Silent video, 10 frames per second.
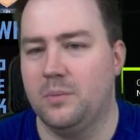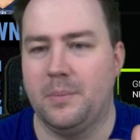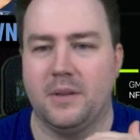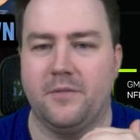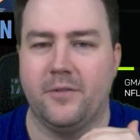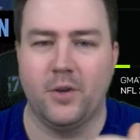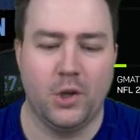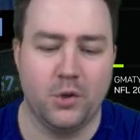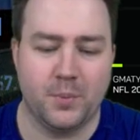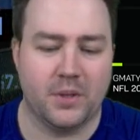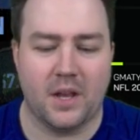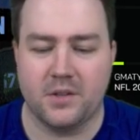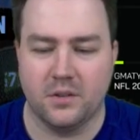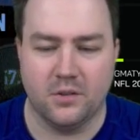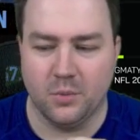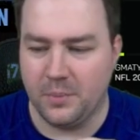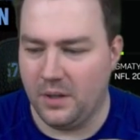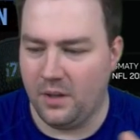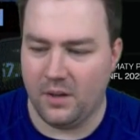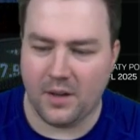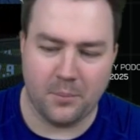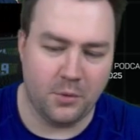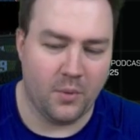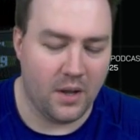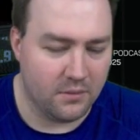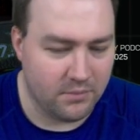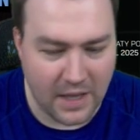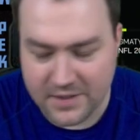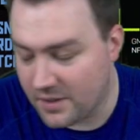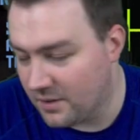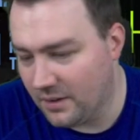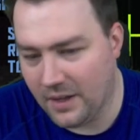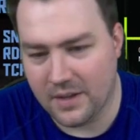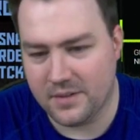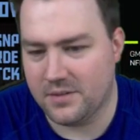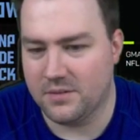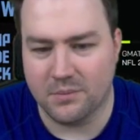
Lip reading: but with a huge potential to be number 1 as early as